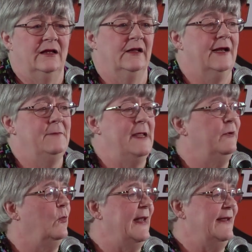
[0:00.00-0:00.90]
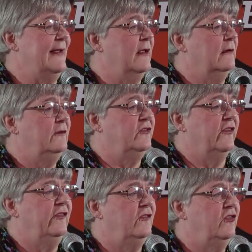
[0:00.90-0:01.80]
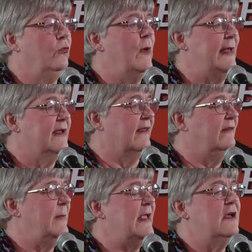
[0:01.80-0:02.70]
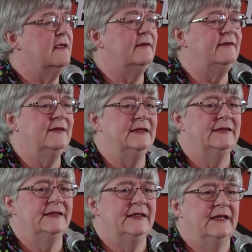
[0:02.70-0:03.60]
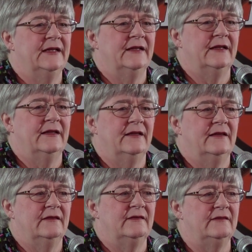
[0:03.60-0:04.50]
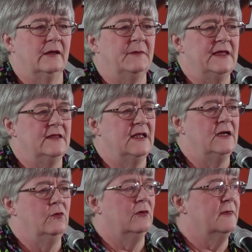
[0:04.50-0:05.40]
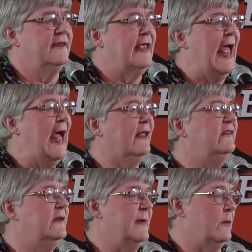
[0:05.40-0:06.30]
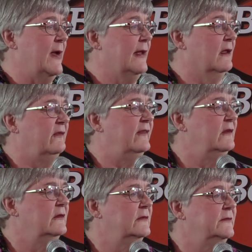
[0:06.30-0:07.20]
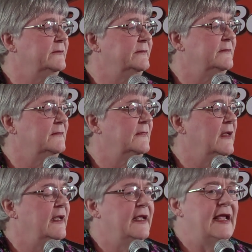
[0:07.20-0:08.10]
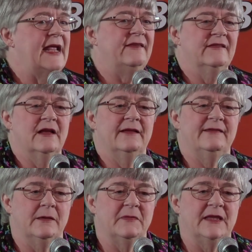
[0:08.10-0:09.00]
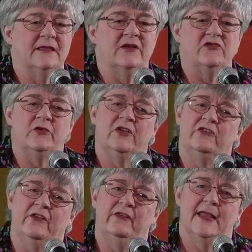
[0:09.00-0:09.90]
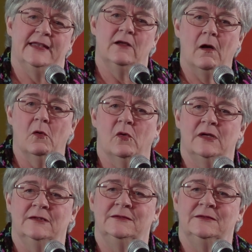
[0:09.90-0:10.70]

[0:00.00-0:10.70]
A lot of people went down just to witness, because something that enormous has to be witnessed. It's not something that you can just let go.